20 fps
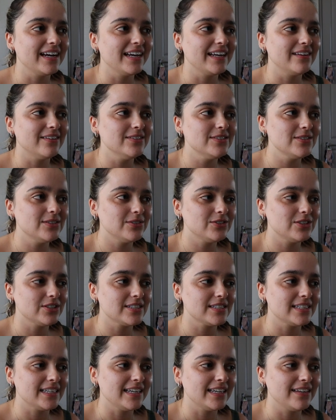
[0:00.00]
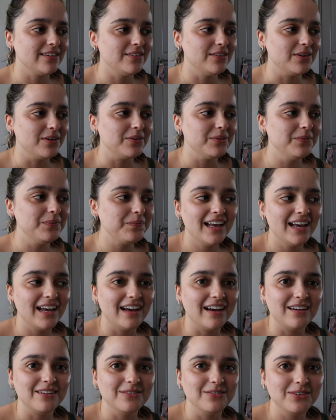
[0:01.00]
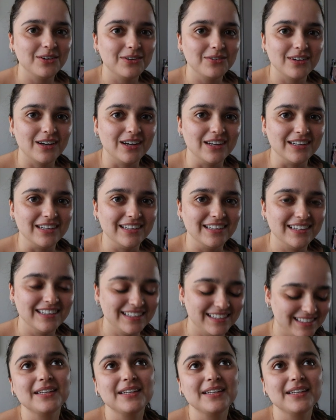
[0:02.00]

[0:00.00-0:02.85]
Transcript: and also just like, you know, have fun.